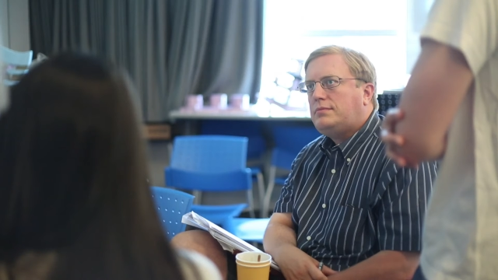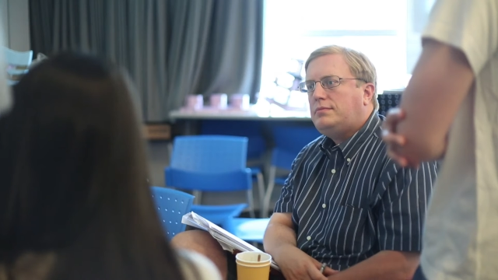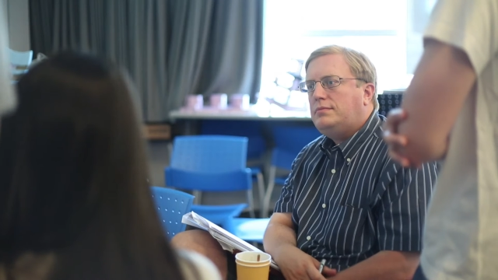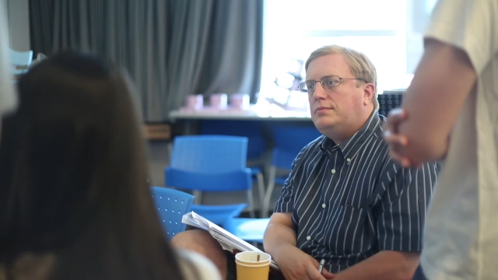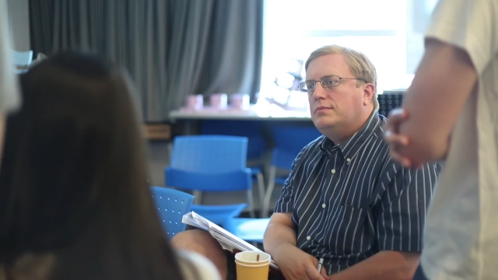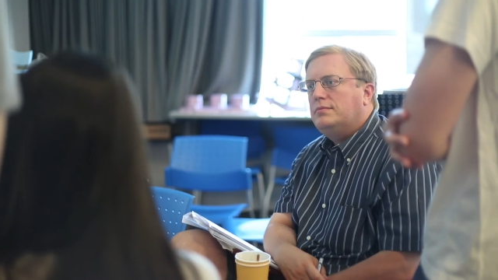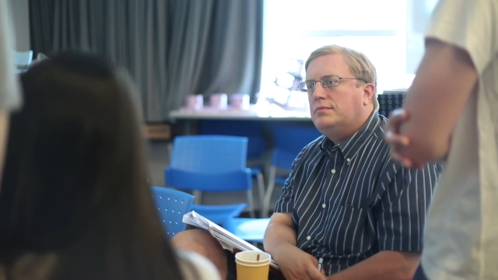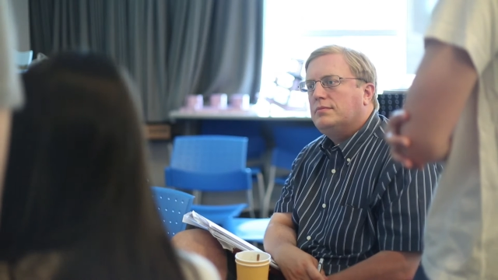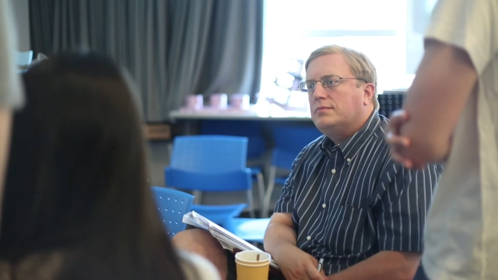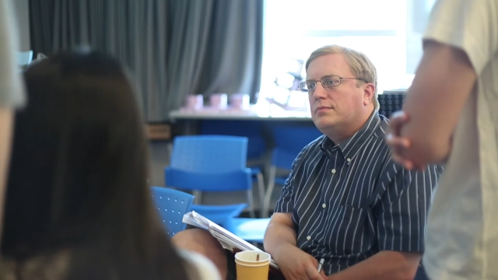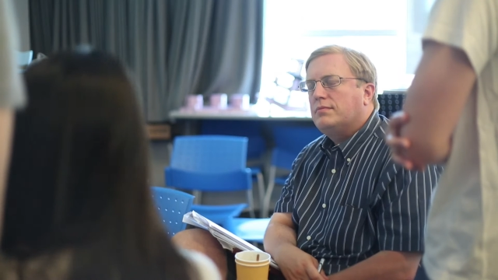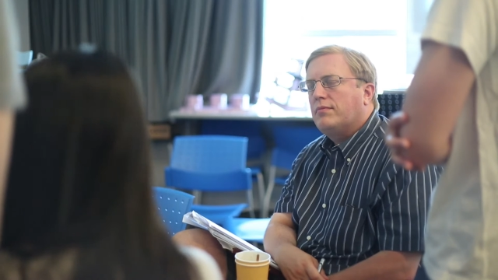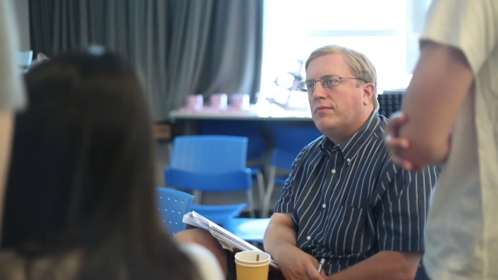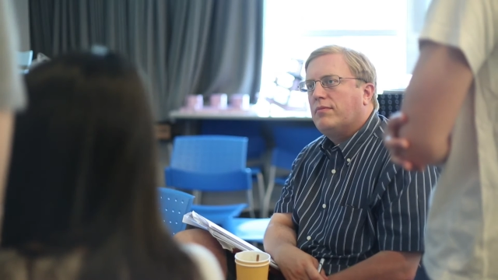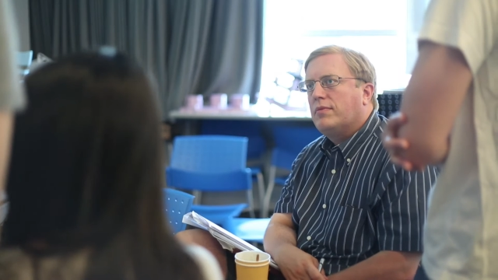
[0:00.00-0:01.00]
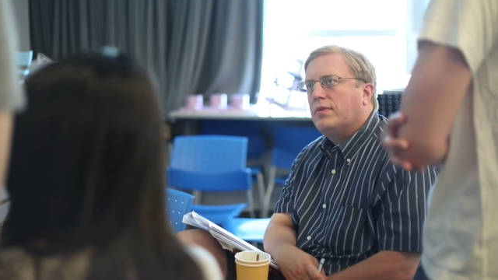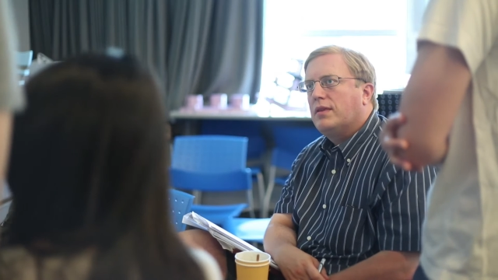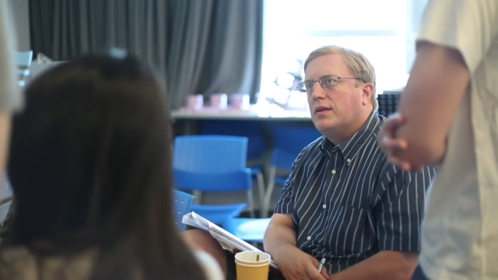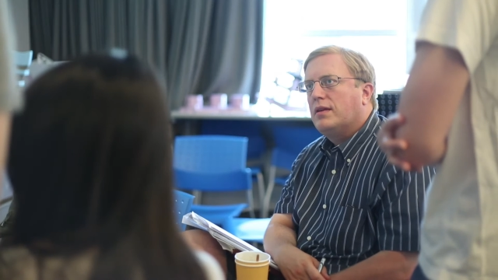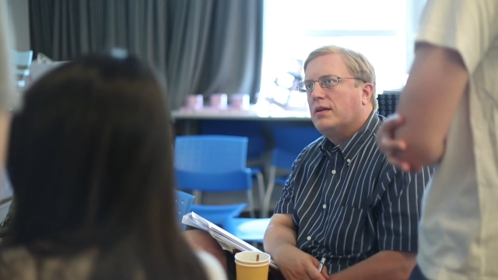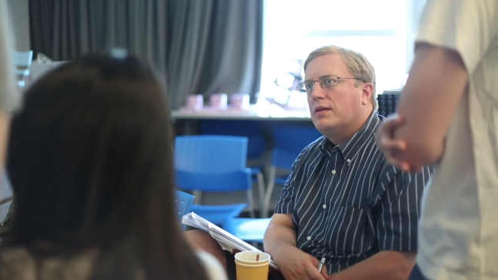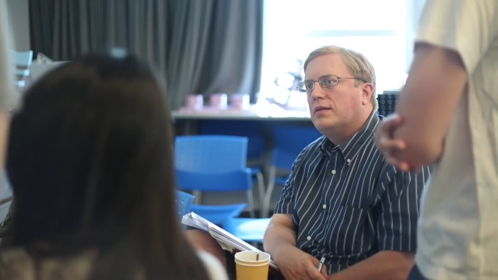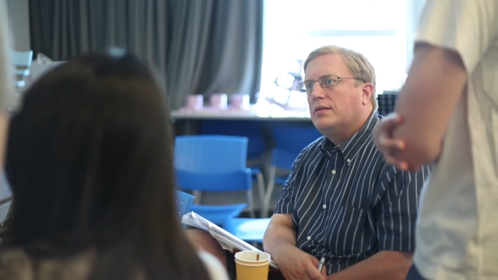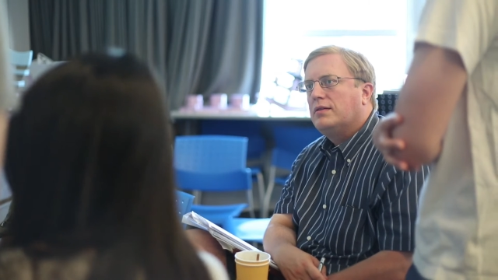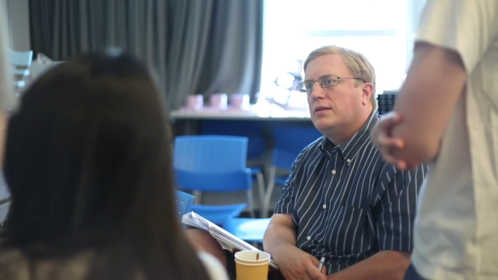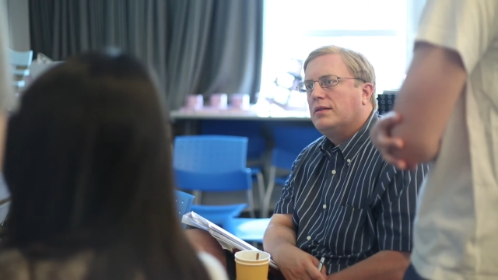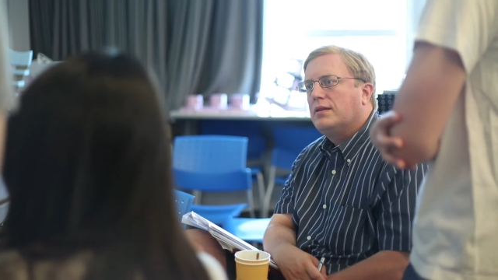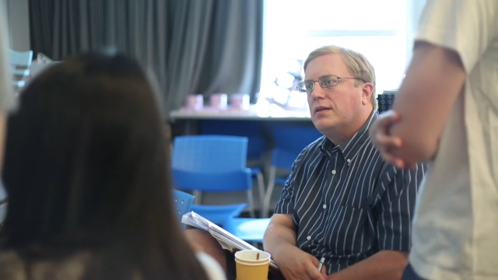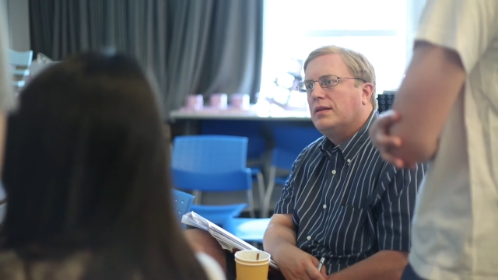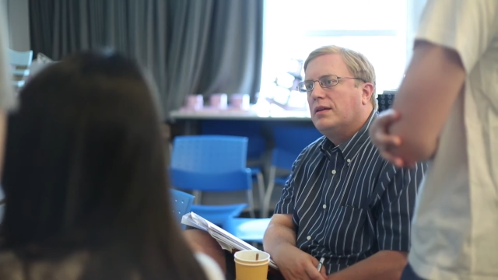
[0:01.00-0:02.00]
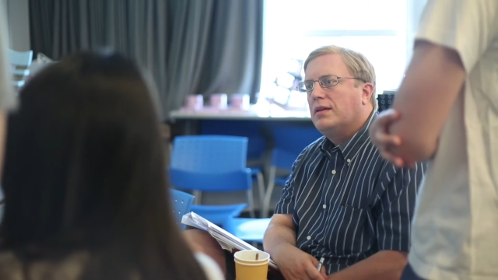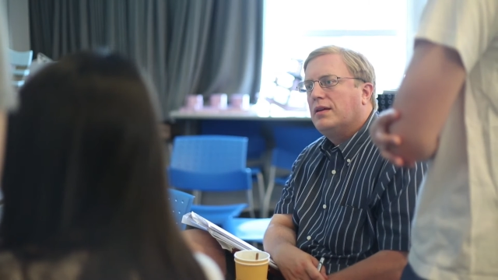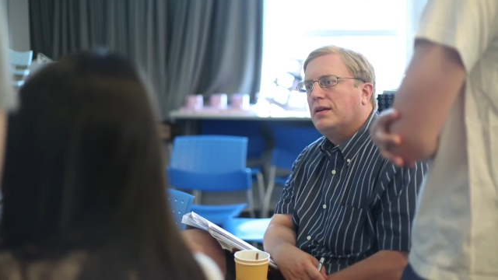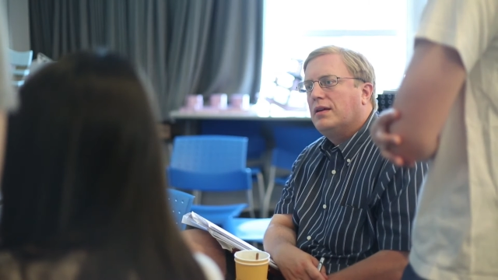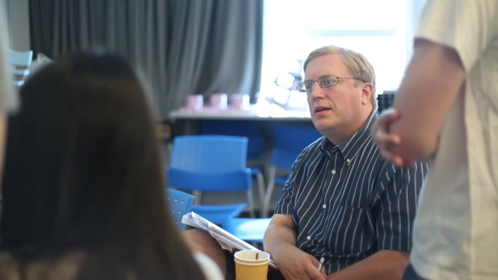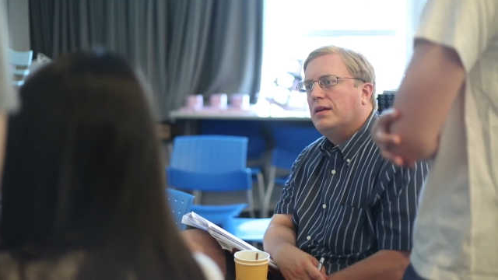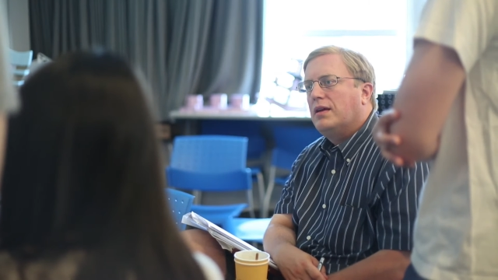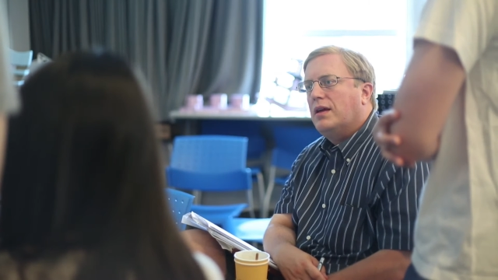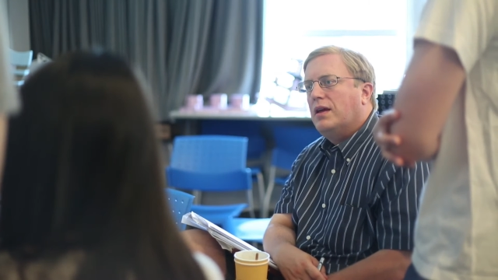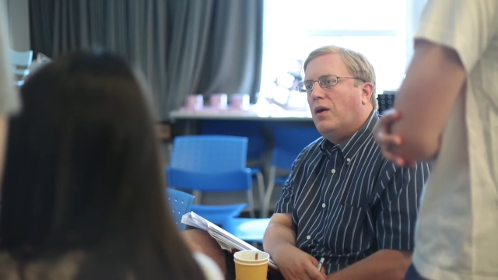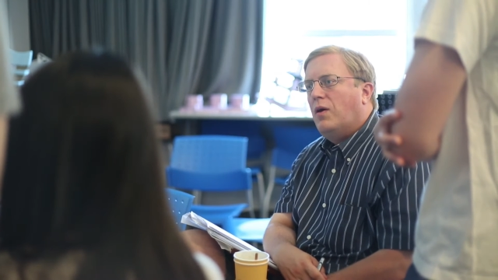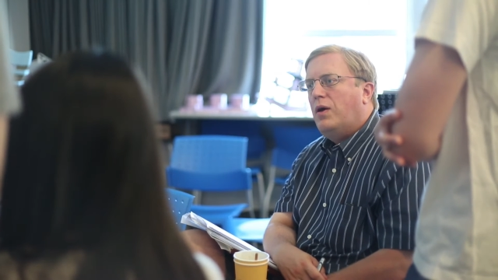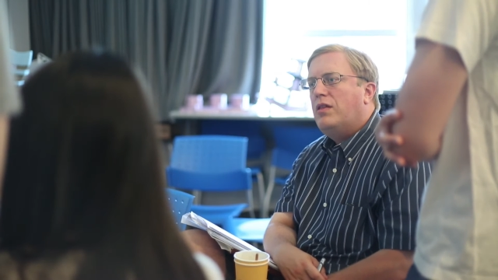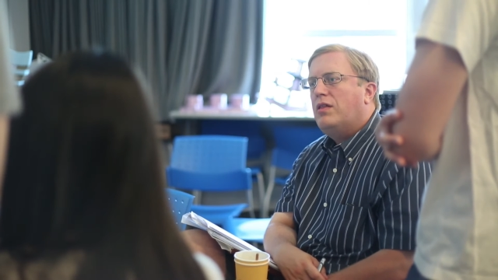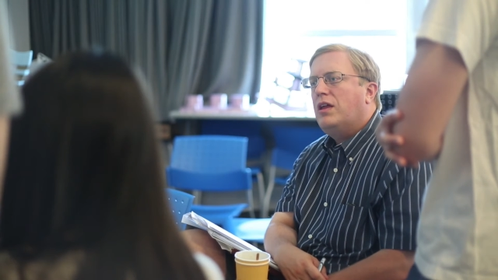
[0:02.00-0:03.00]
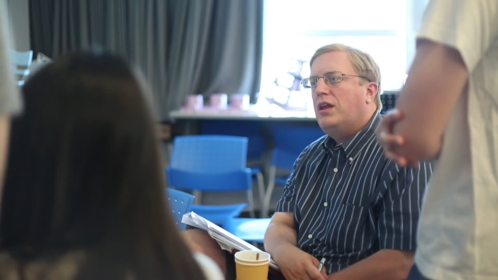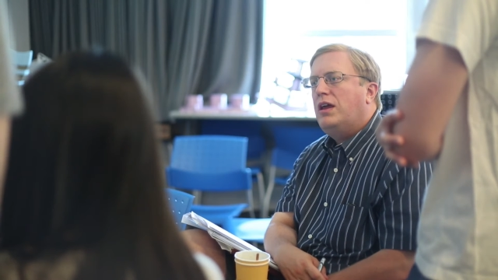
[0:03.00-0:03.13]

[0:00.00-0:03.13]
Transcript: that uh, exactly six years ago,